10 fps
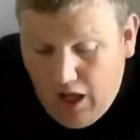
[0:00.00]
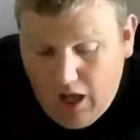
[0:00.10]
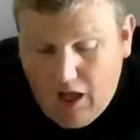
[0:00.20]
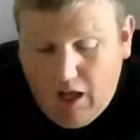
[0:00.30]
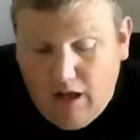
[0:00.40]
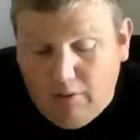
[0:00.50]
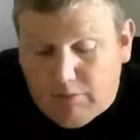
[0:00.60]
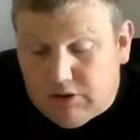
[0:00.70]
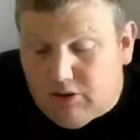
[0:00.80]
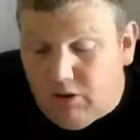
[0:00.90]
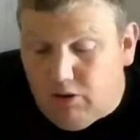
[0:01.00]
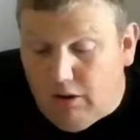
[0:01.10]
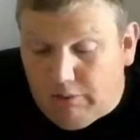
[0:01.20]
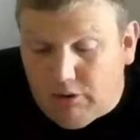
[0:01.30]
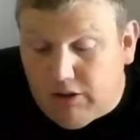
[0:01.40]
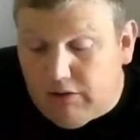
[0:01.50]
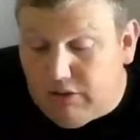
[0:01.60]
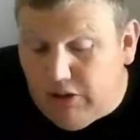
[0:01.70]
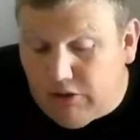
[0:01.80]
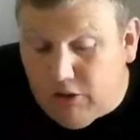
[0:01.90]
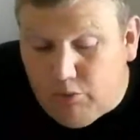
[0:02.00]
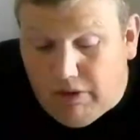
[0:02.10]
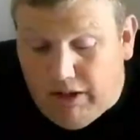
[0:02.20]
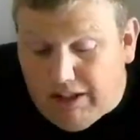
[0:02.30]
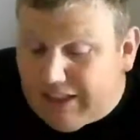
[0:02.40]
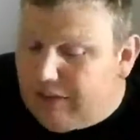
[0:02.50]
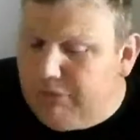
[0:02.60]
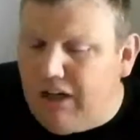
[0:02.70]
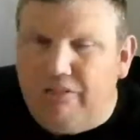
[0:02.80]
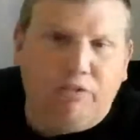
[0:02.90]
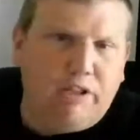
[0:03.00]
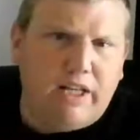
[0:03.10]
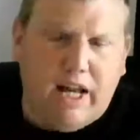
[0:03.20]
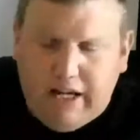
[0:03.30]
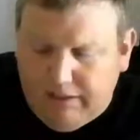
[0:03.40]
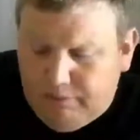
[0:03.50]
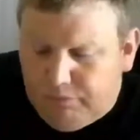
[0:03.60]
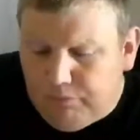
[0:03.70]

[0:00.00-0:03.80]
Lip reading: So I'm going to get Houston to win. I got them covering the 9.